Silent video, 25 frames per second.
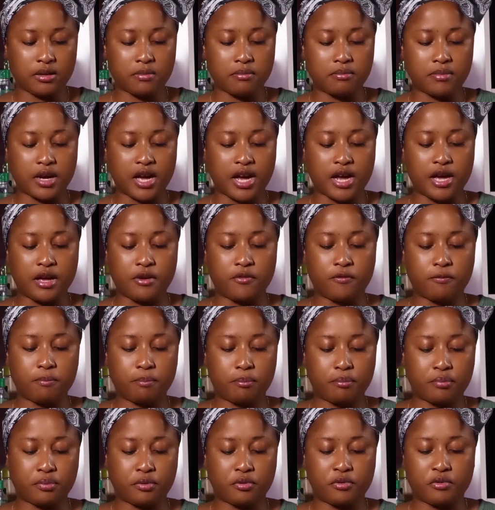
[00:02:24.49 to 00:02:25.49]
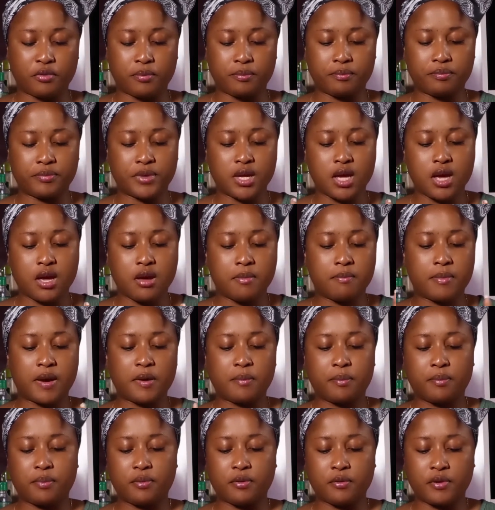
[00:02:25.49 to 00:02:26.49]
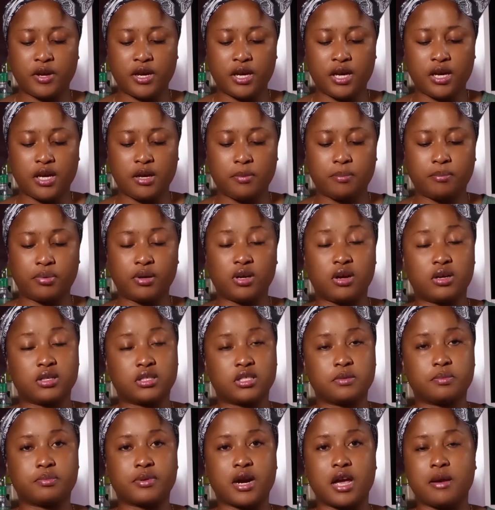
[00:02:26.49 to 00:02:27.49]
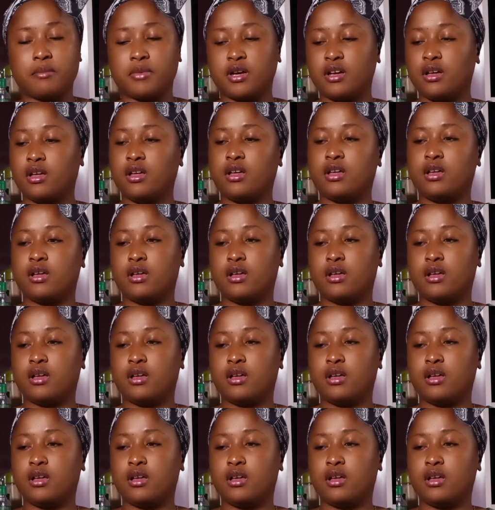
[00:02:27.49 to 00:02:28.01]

my Pre-Plus primer.